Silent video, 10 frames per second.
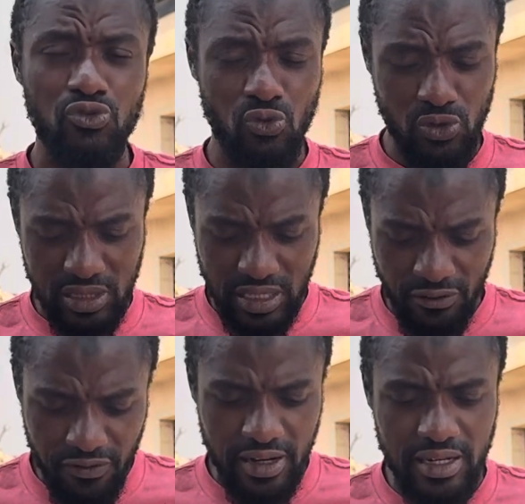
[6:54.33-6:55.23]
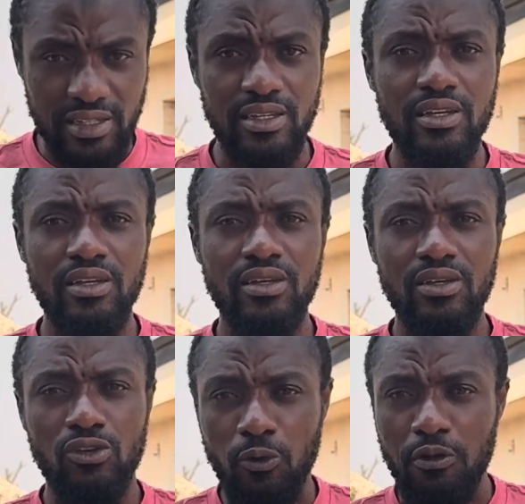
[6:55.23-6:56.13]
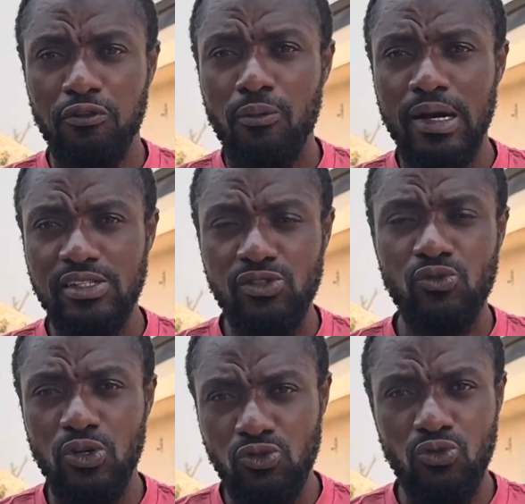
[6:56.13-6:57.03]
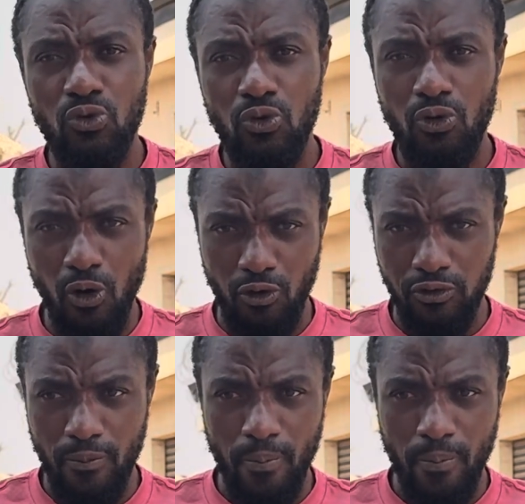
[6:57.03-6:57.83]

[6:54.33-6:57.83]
So definitely your performance is going to go off.